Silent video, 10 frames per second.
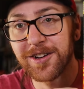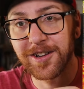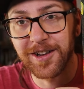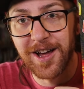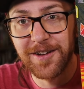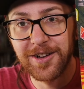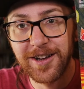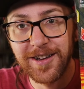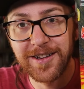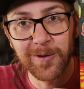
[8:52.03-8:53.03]
They're on
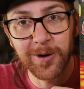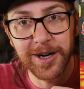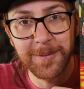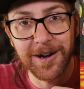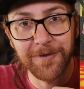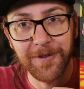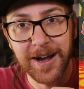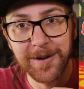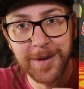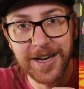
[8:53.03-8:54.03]
lava, worrying about a
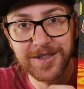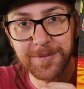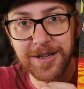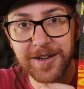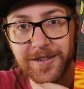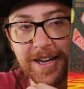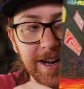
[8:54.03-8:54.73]
fire mage up there in the